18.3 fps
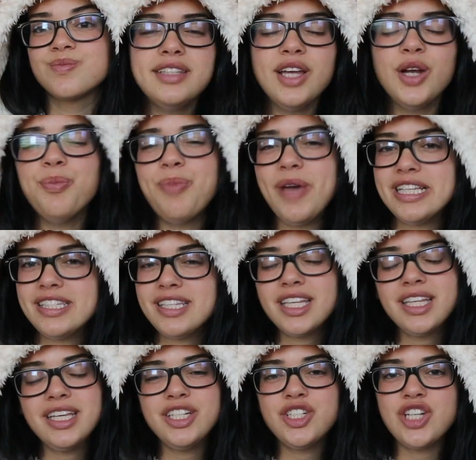They're
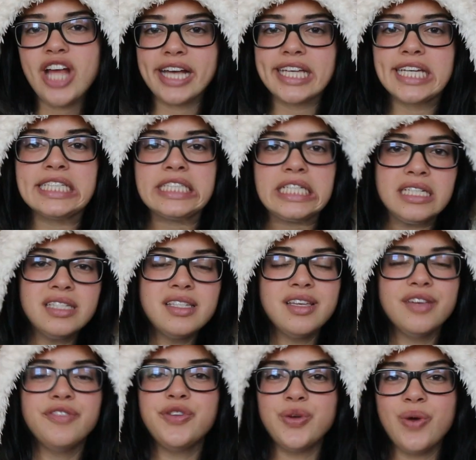basically checking to
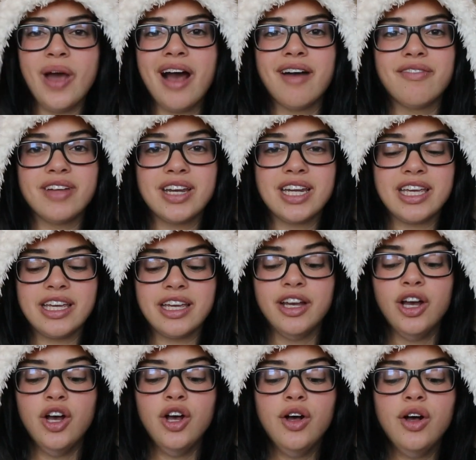see if you have
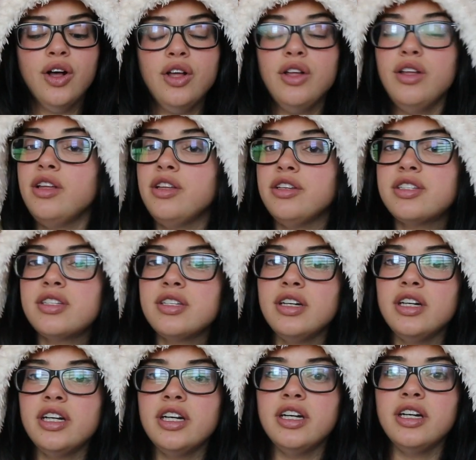any
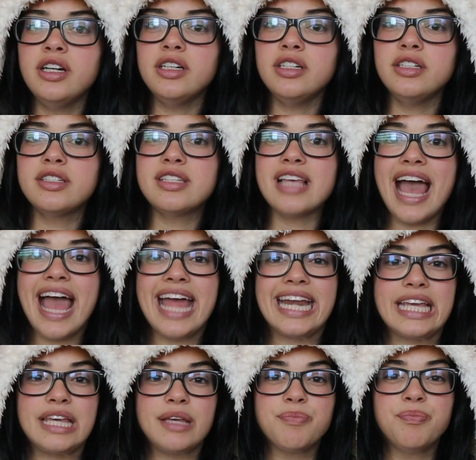ulcers,
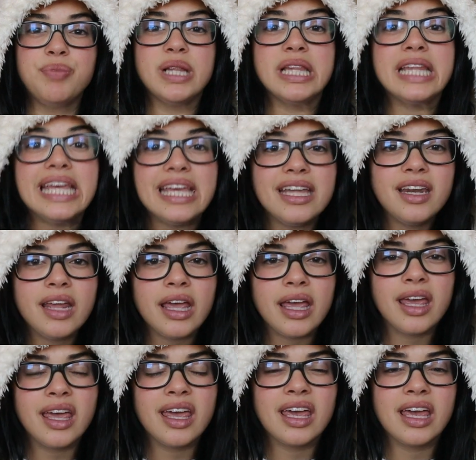any
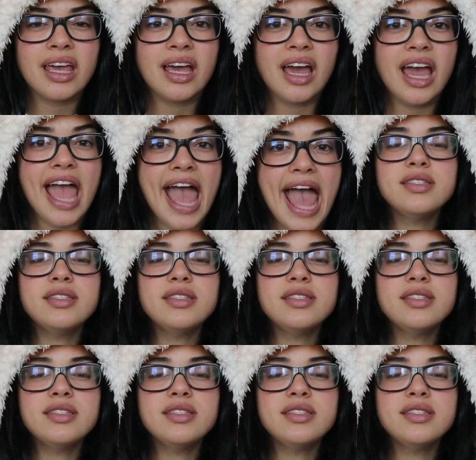bleeding.